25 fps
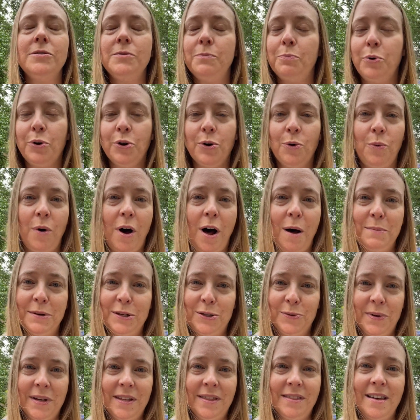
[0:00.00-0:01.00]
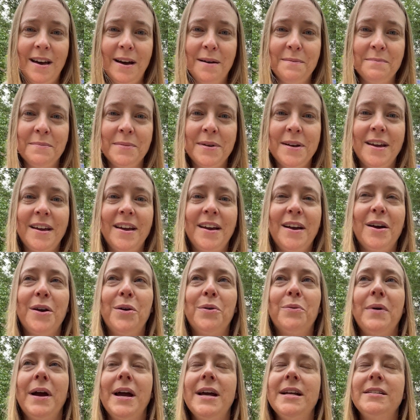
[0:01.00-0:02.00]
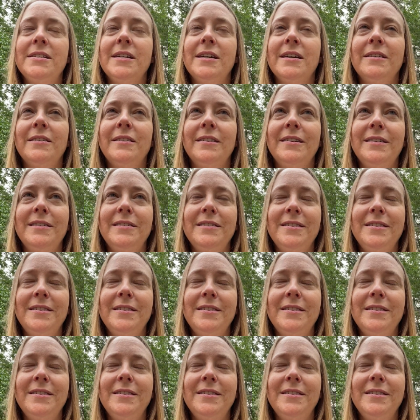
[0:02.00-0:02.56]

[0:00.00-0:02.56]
put a wall between them, right? To